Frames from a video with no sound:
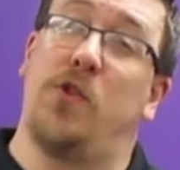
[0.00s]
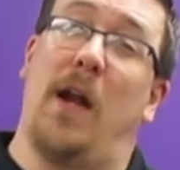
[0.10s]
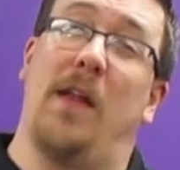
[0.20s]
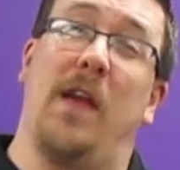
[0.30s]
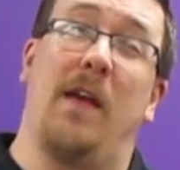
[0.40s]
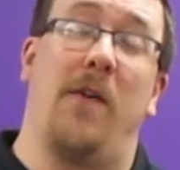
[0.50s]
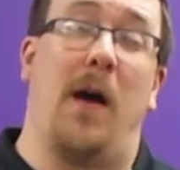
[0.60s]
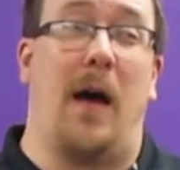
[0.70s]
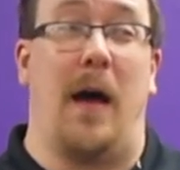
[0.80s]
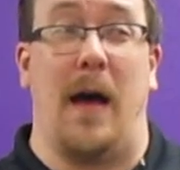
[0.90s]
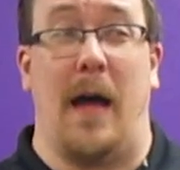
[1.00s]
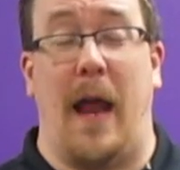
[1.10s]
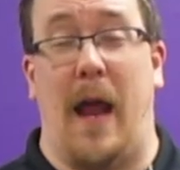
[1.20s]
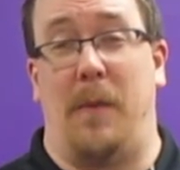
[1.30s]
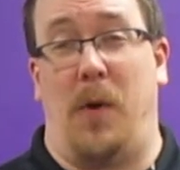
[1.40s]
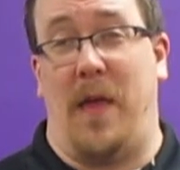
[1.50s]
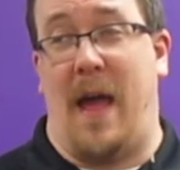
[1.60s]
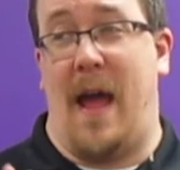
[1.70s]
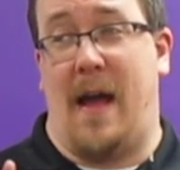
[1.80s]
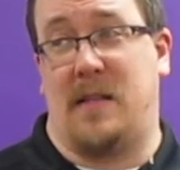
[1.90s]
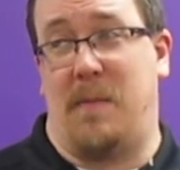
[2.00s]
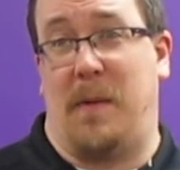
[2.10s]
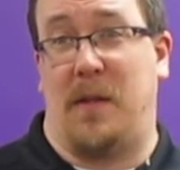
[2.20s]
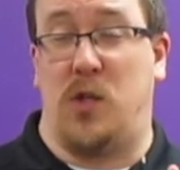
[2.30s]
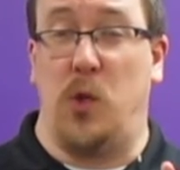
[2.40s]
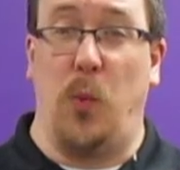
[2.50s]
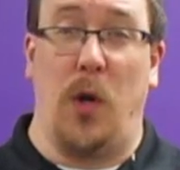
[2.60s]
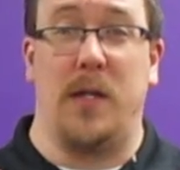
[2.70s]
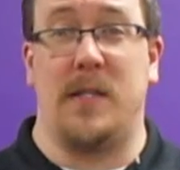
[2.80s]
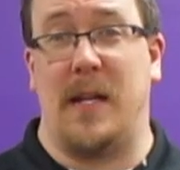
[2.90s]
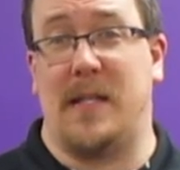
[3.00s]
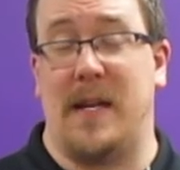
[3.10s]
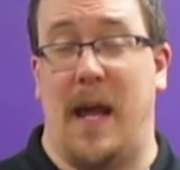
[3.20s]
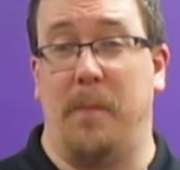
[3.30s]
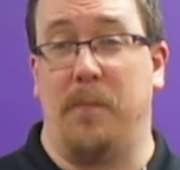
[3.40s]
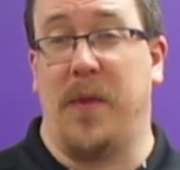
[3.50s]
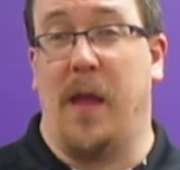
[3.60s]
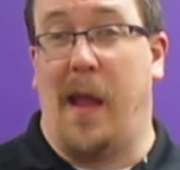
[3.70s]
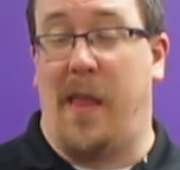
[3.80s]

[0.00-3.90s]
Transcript: try to think of an animal that has maybe 2 words in its name.